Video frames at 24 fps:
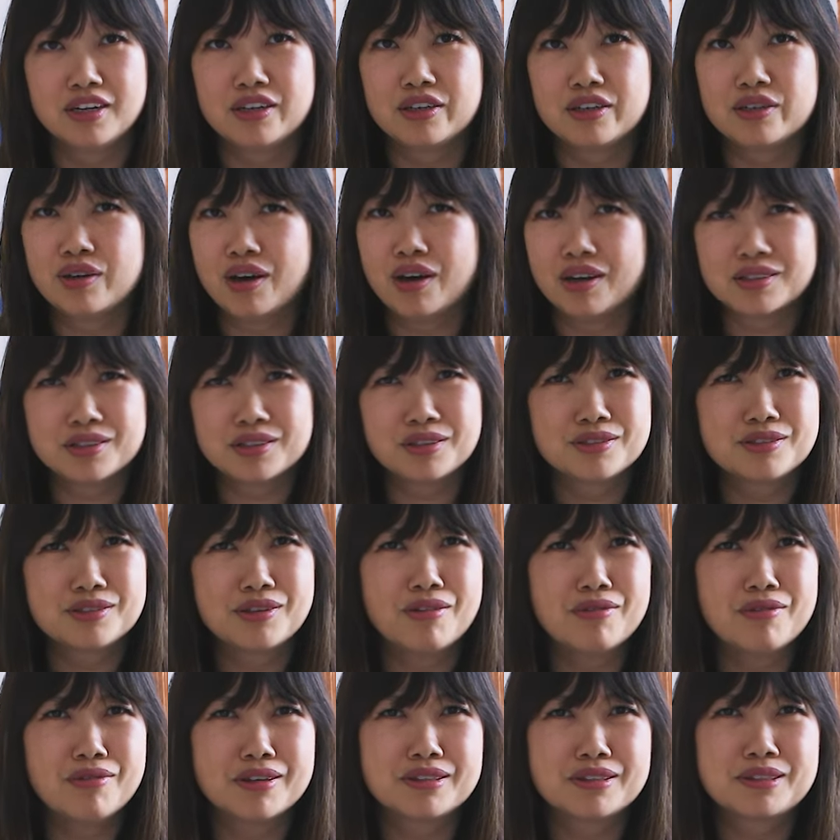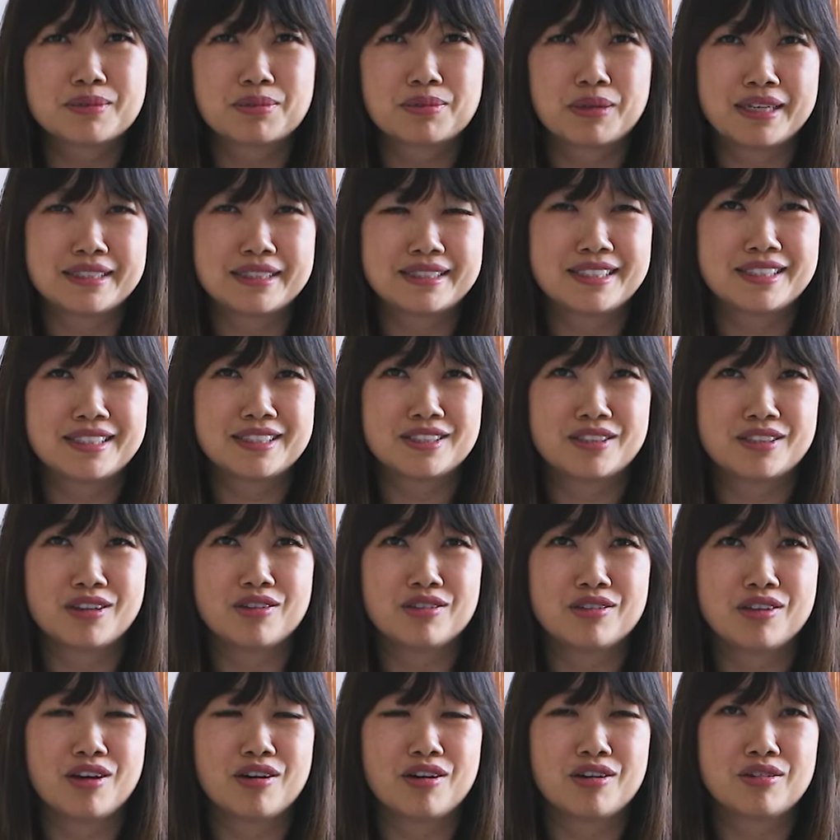you also don't want to price it so
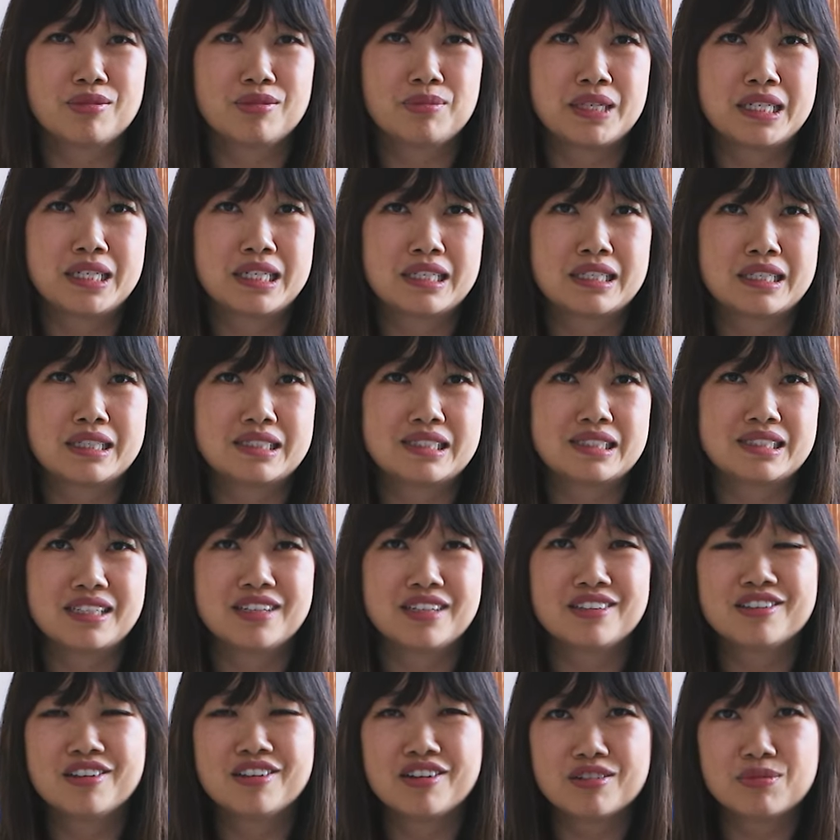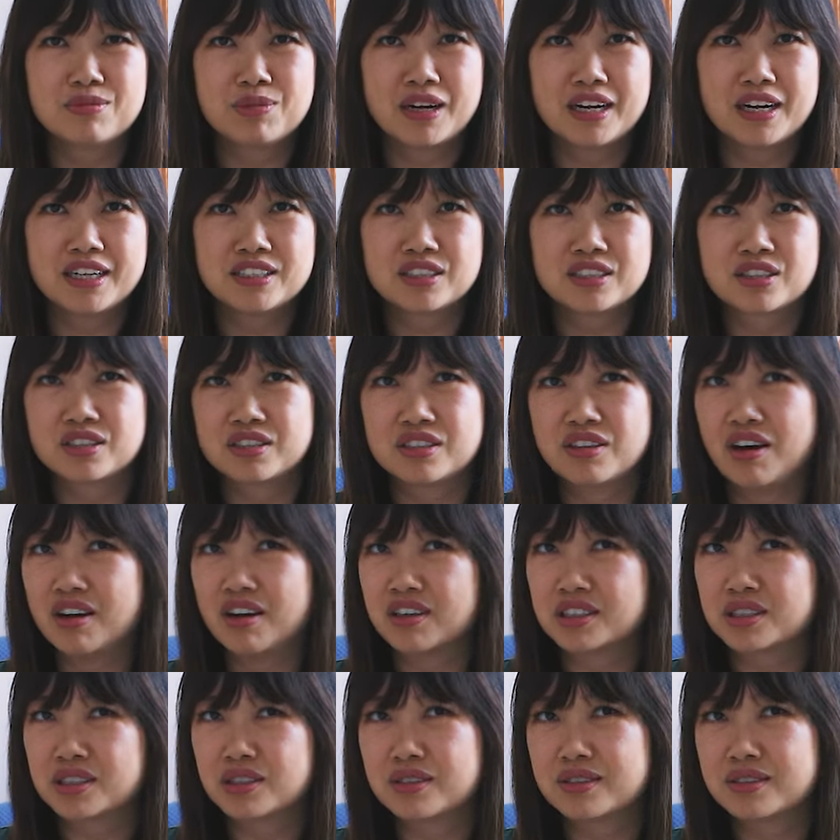low because a low price could
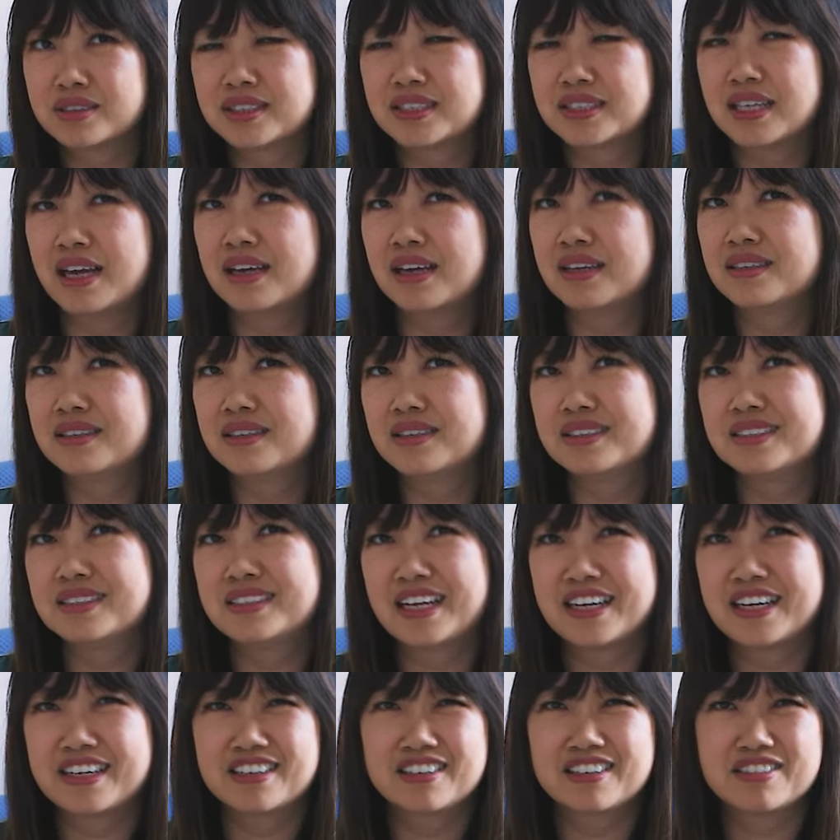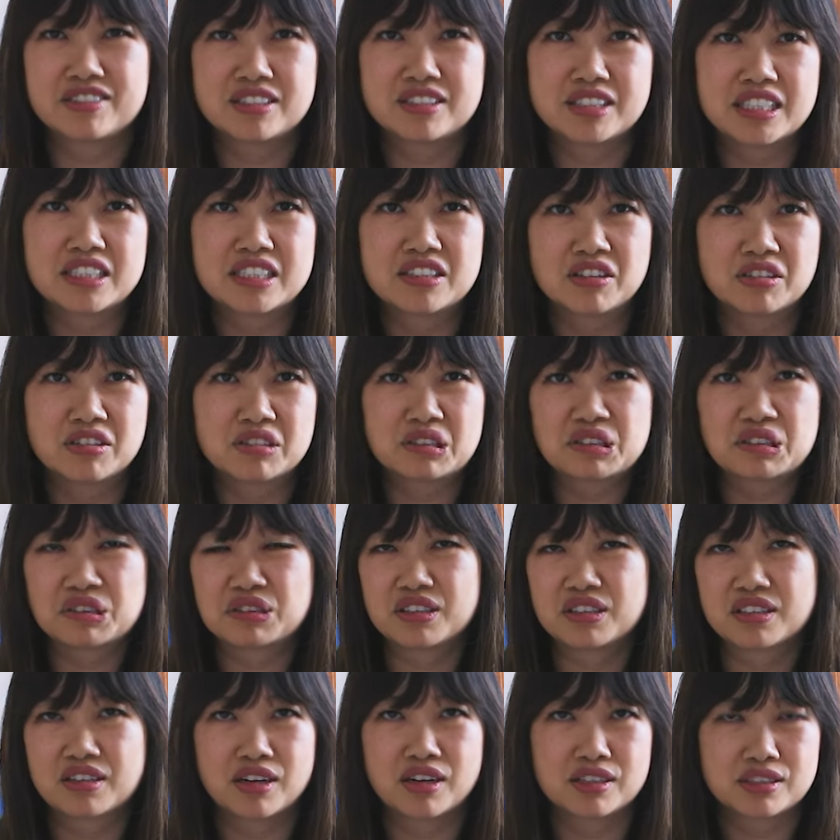also send negative signals to
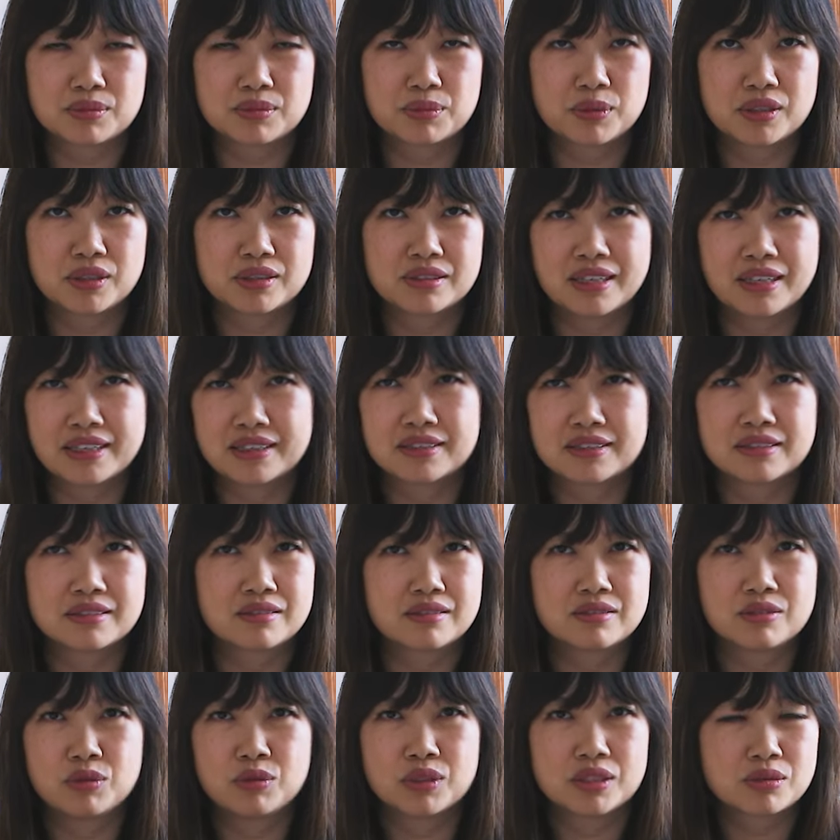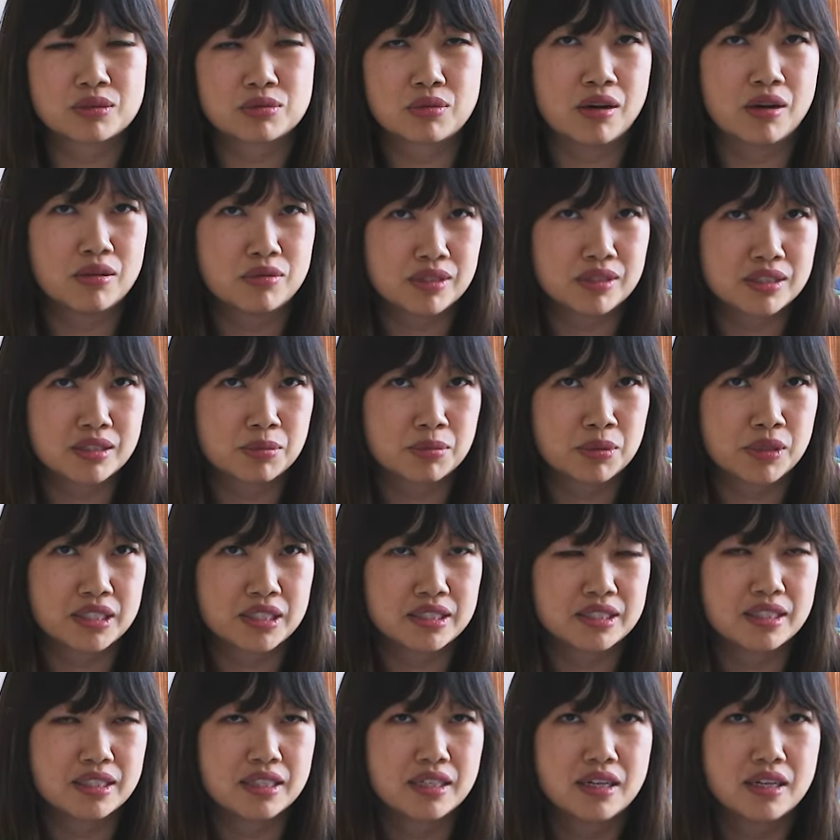the customers, like what's wrong with the print.